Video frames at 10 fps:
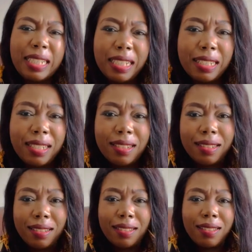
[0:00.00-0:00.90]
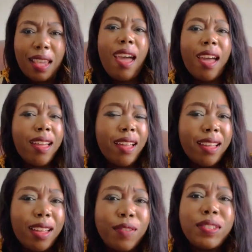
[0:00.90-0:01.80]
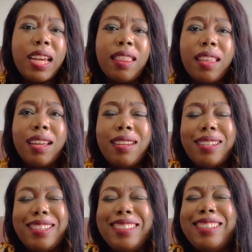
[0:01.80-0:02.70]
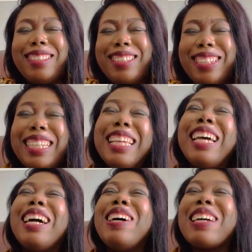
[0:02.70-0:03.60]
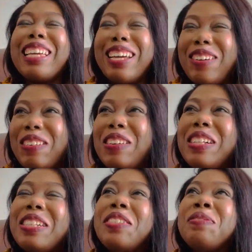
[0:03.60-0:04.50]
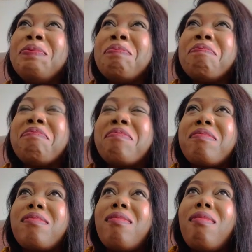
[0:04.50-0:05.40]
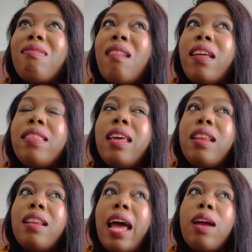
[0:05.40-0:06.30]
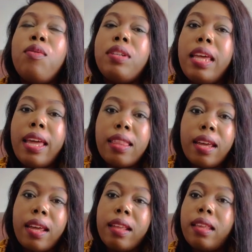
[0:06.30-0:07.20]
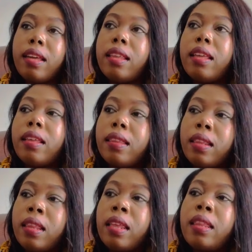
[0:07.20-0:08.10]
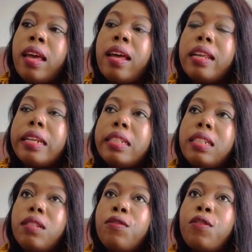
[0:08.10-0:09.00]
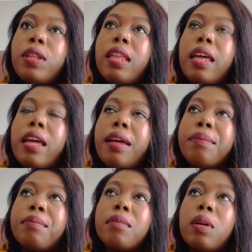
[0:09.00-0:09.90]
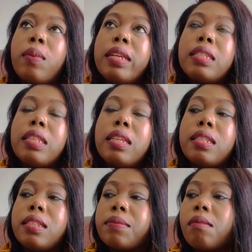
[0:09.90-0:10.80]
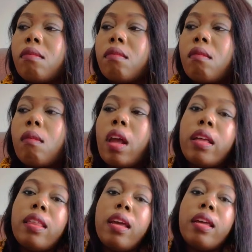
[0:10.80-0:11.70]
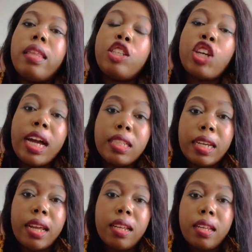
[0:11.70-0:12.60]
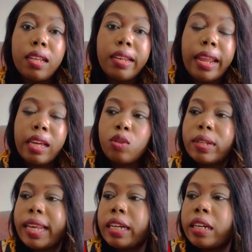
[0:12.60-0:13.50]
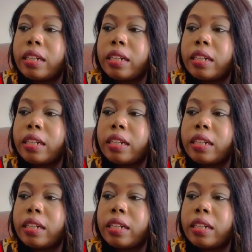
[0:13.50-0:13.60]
it. Yeah, I've done that. Okay, cool. Then I could hear they are reaching for the, what's this? The charger. Like it was like,